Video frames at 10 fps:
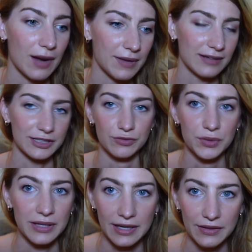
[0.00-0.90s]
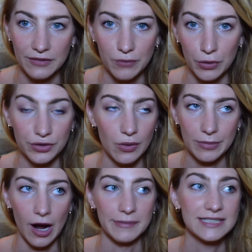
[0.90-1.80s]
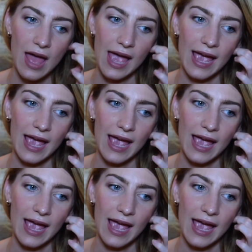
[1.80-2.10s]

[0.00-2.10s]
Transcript: I'm not ruining anything for you, I promise.